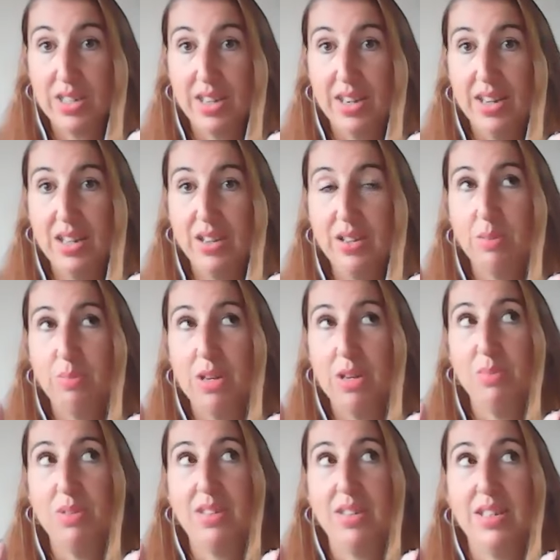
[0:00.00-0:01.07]
And I know at the
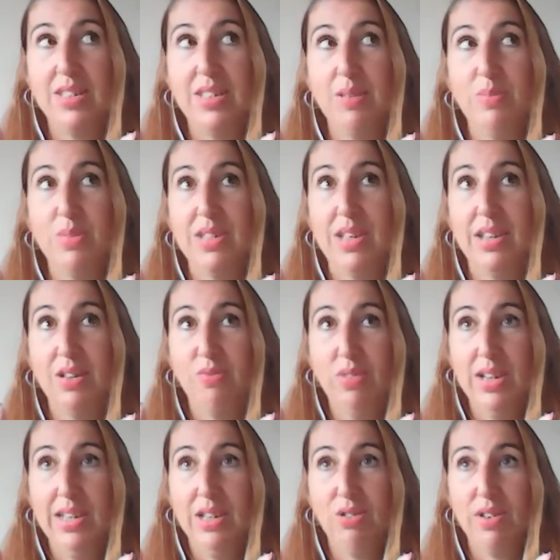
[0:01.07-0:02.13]
moment that mm. seems like a
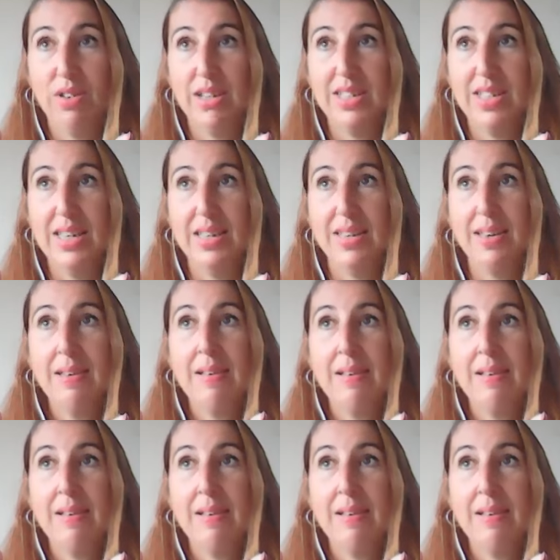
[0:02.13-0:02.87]
really crazy,